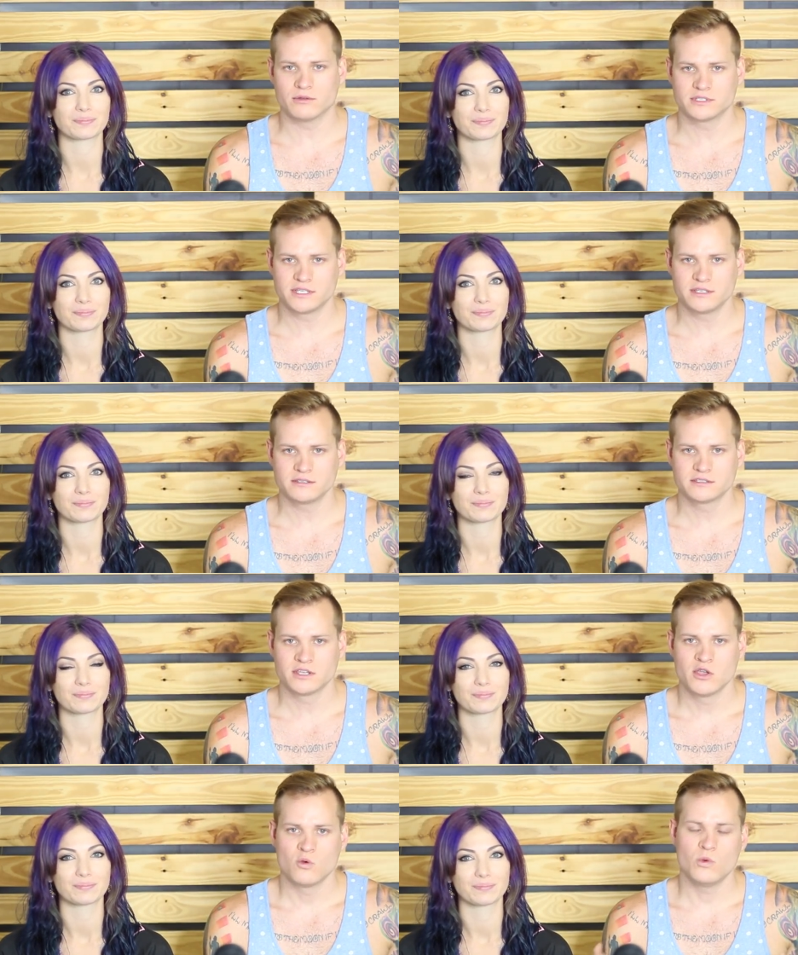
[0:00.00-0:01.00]
Speaker 1: ounces,
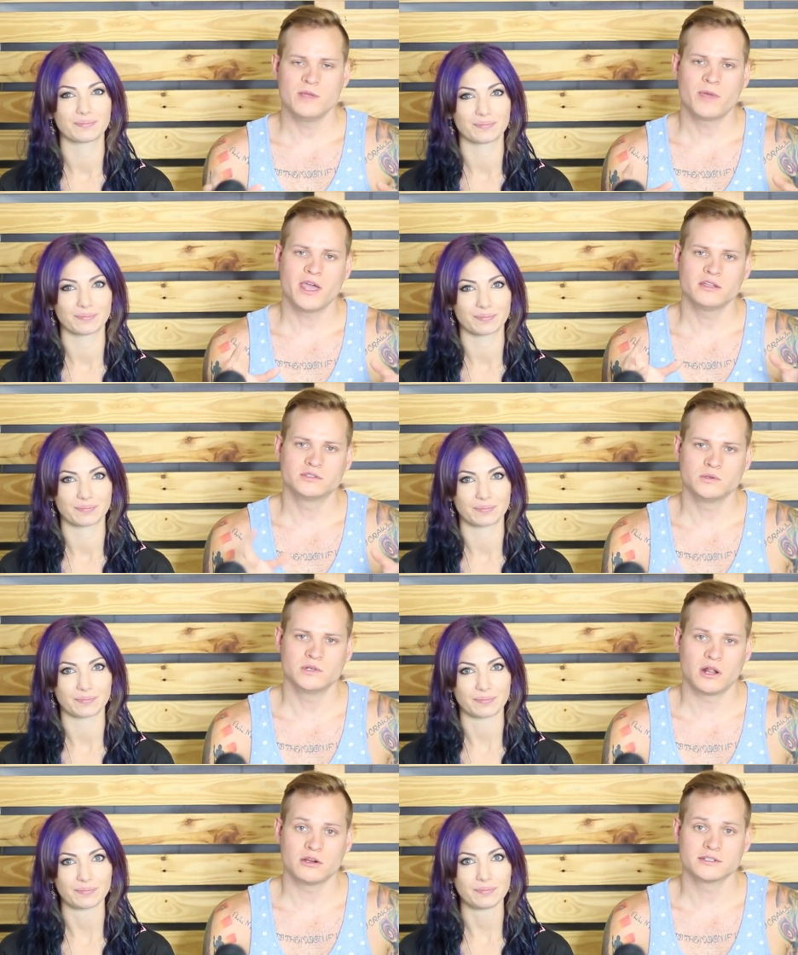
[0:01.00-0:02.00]
we pay
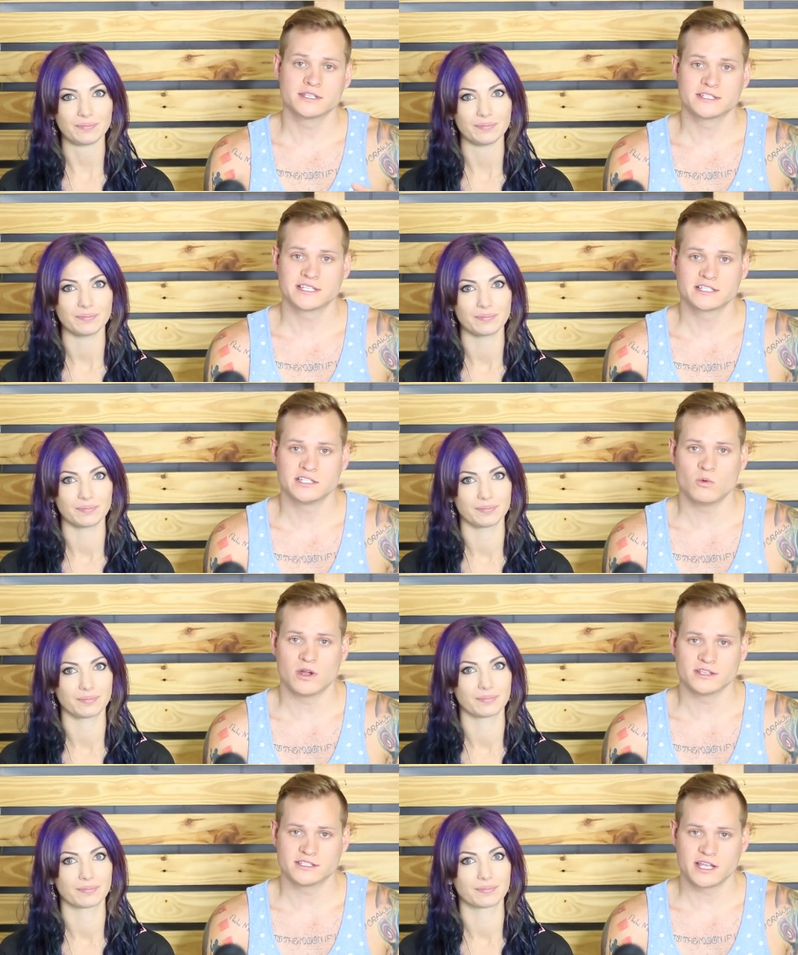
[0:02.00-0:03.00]

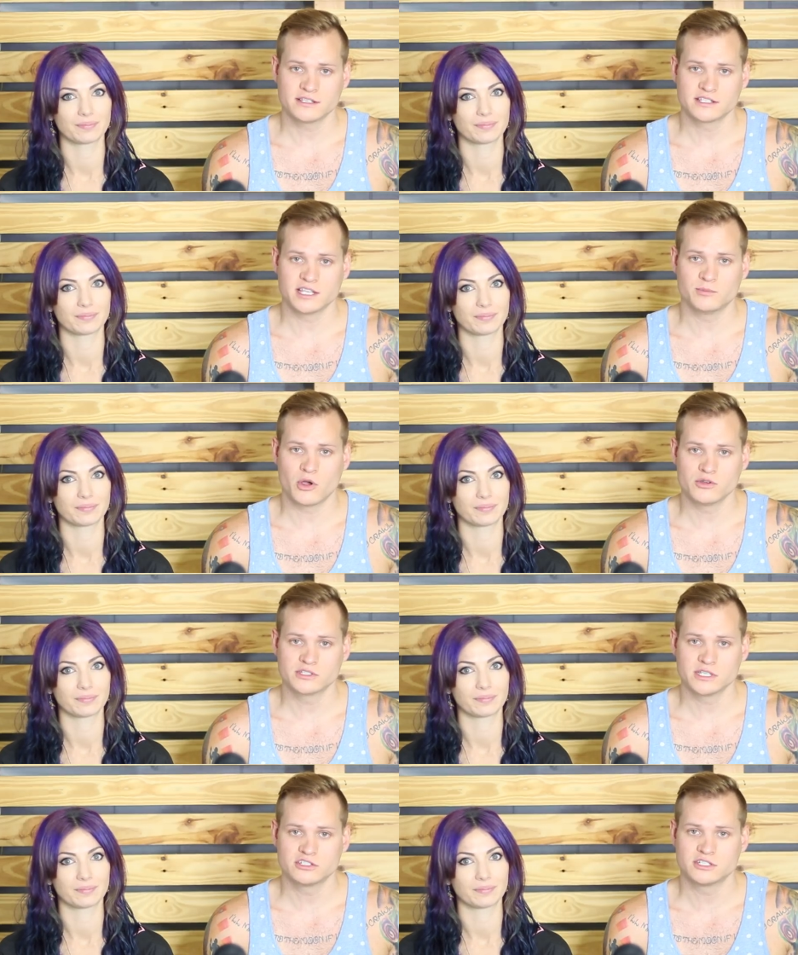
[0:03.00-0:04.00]
$2.61 in
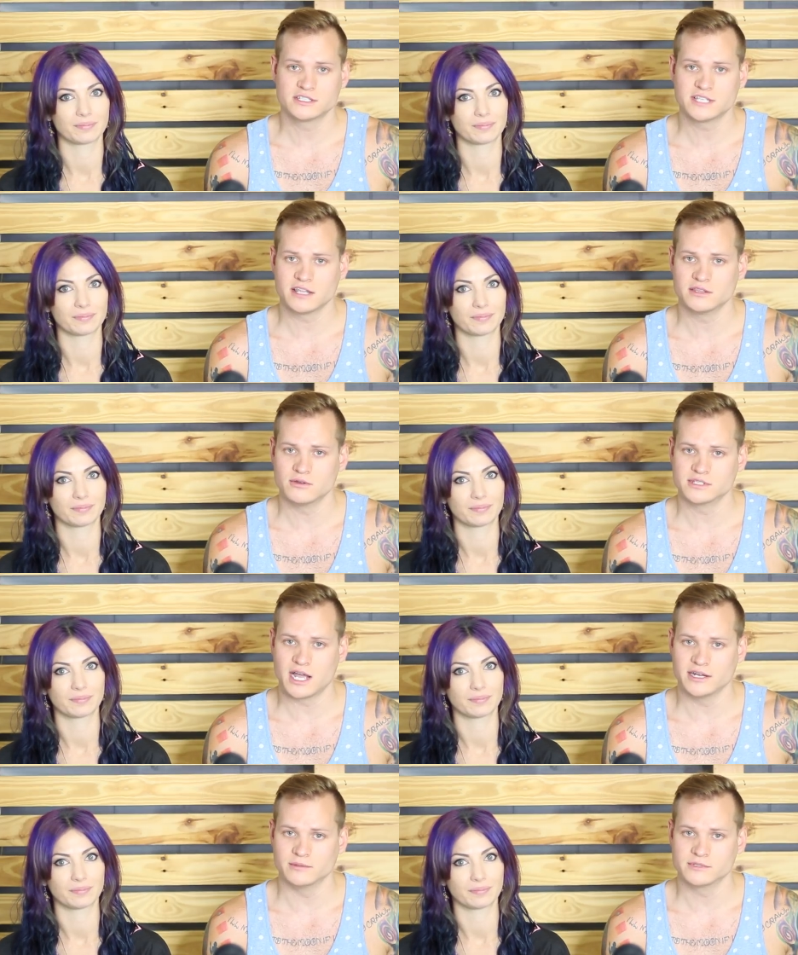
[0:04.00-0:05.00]
postage to send those
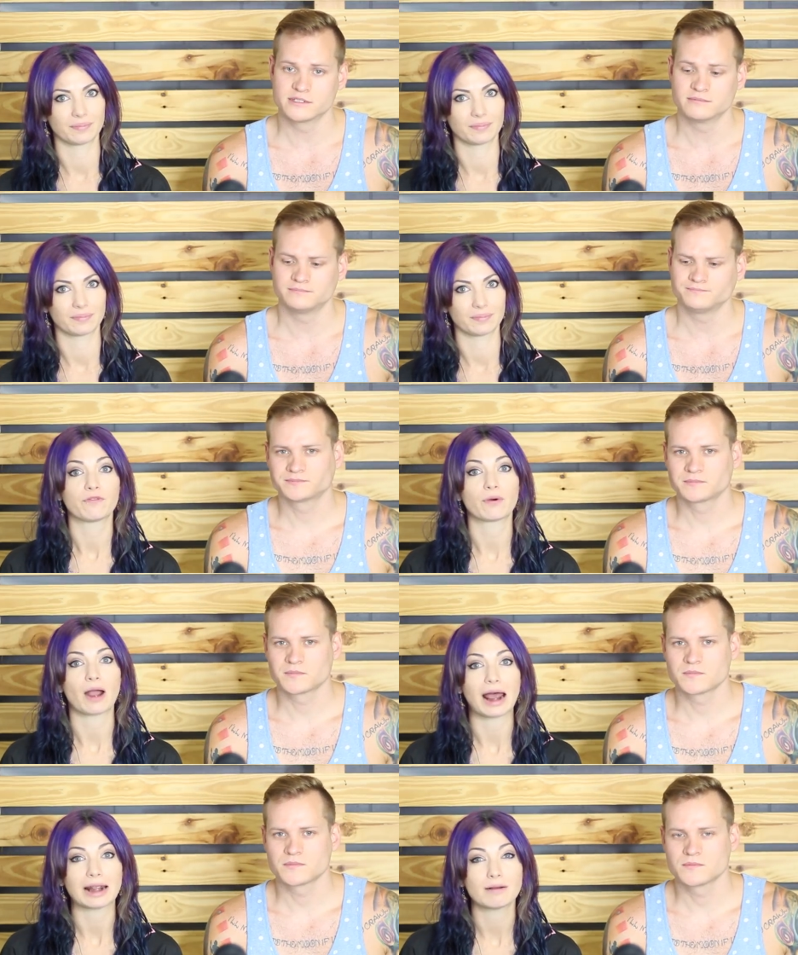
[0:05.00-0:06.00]
items.
Speaker 2: For
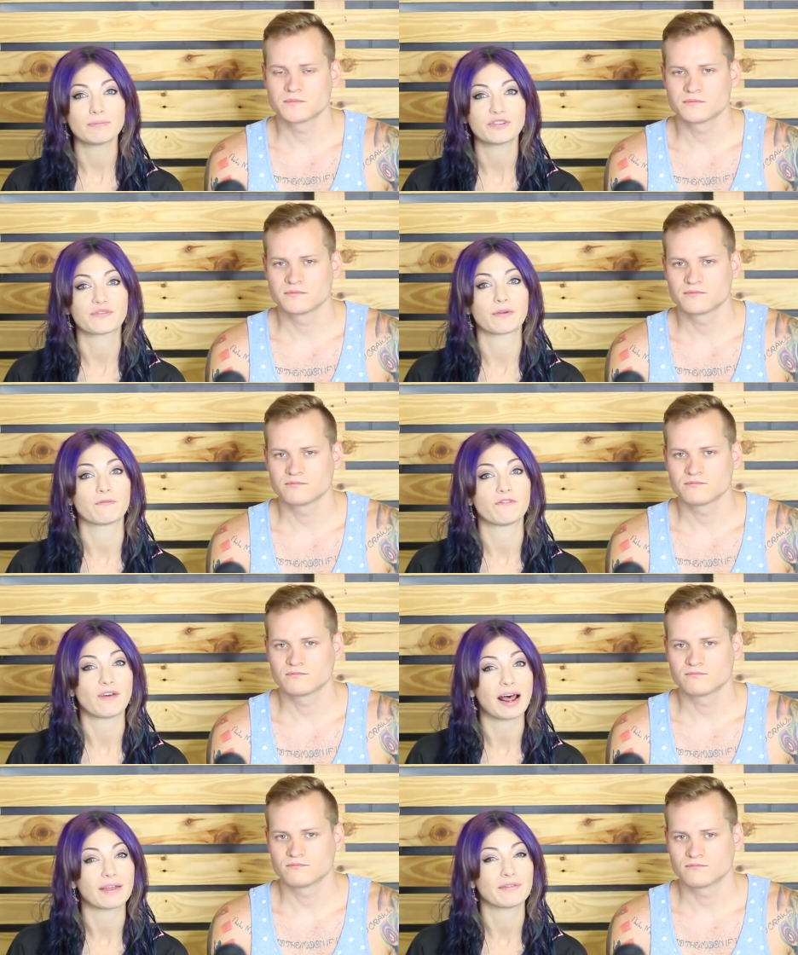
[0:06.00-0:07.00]
items from
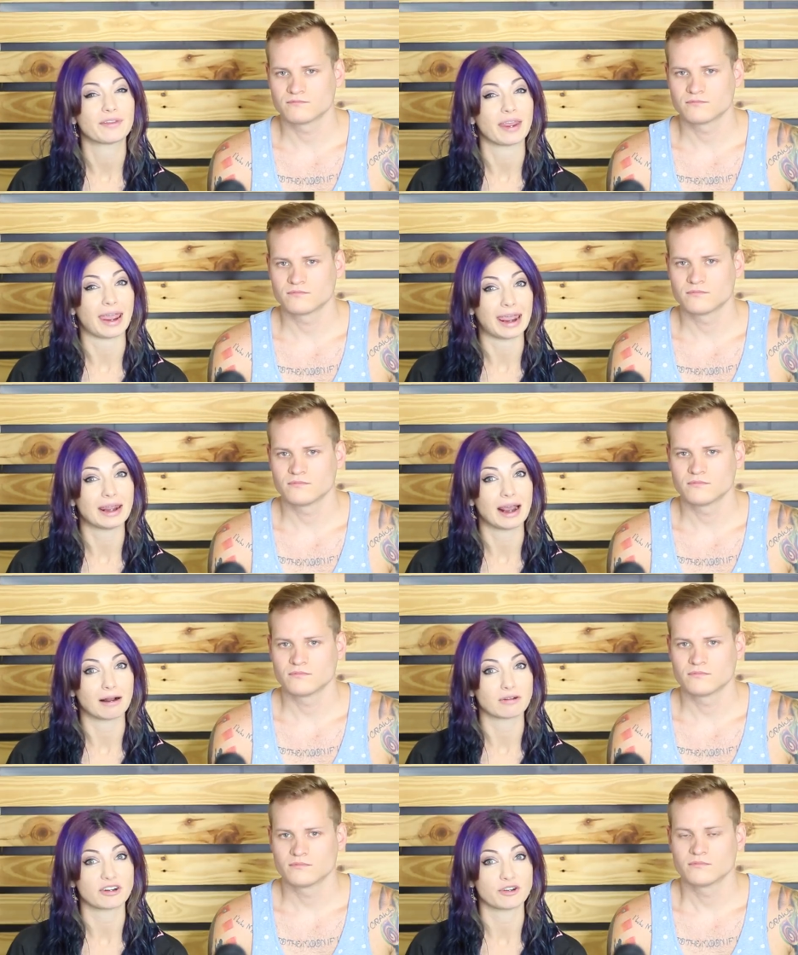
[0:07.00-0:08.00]
five to eight
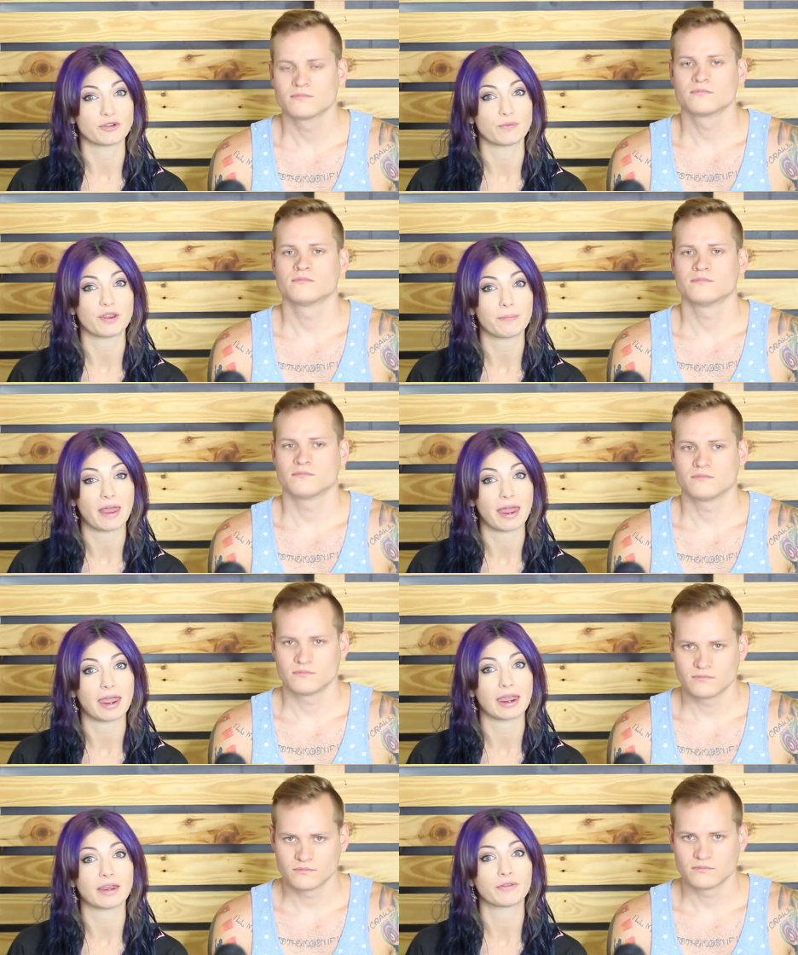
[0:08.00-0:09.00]
ounces, we
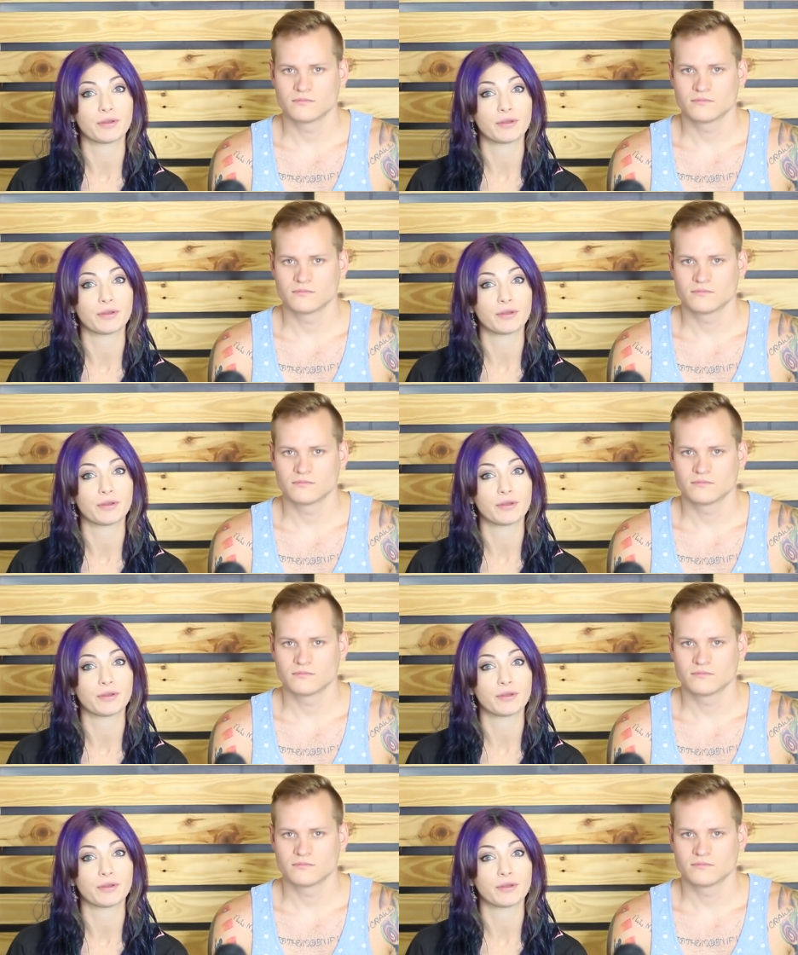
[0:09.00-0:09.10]
pay